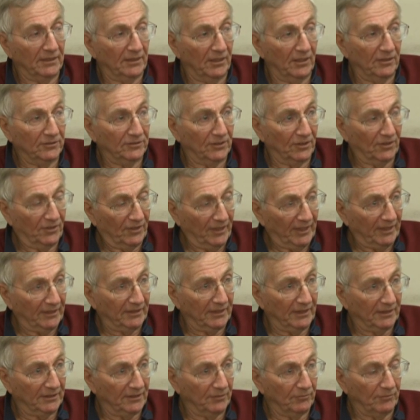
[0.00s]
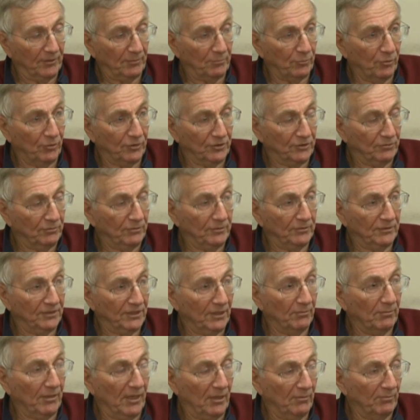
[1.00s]
hard to think that the reports would
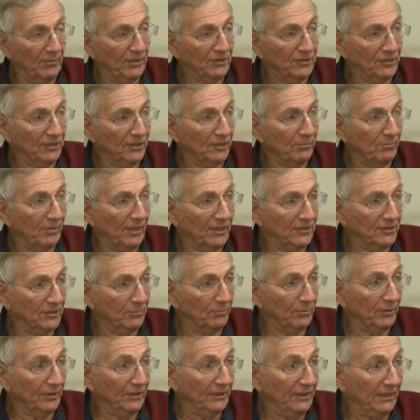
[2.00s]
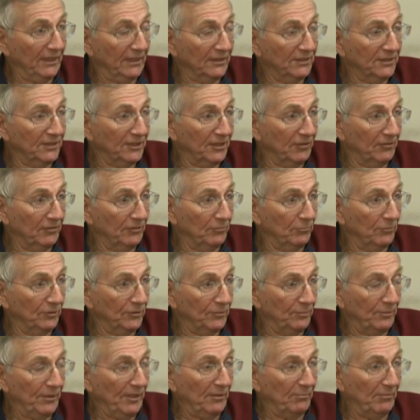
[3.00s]
somehow mention the possibility that sarin
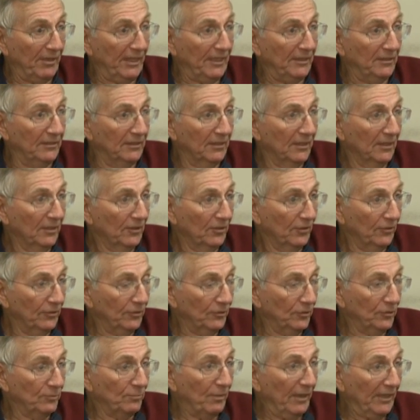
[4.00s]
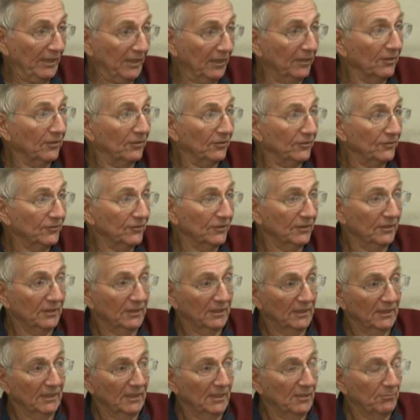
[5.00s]
was being made or used by others.
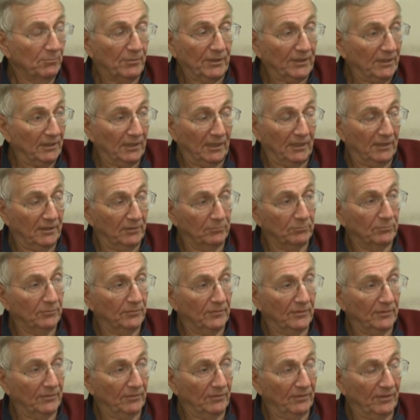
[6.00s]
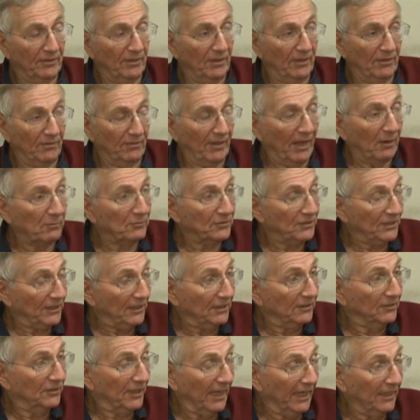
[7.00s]
But and that was the
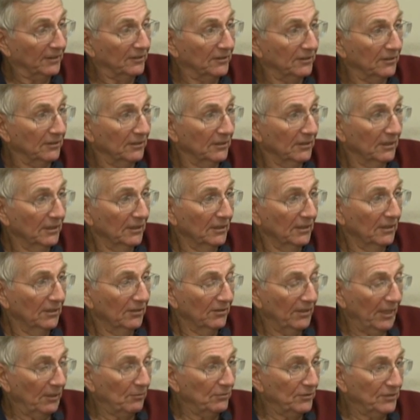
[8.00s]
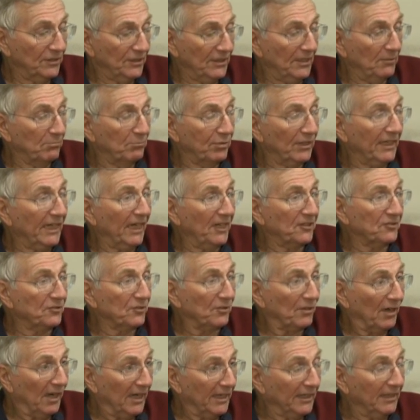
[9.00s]
intent, that was the
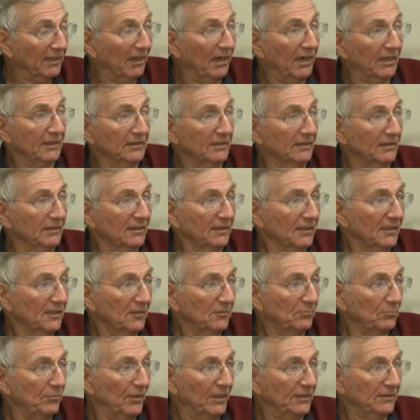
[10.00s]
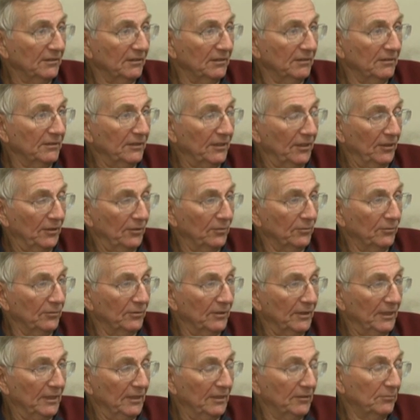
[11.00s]
implication I got. But,
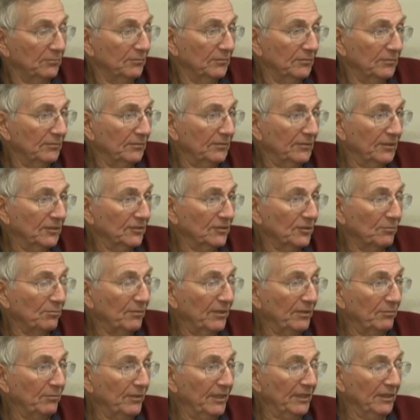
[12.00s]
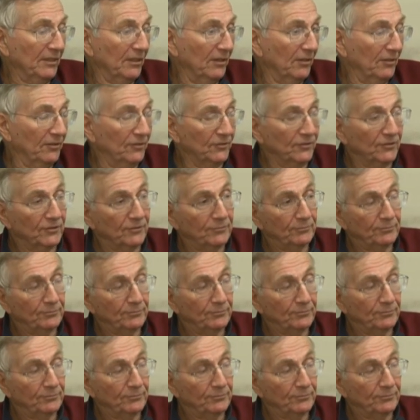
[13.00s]
there's a million others.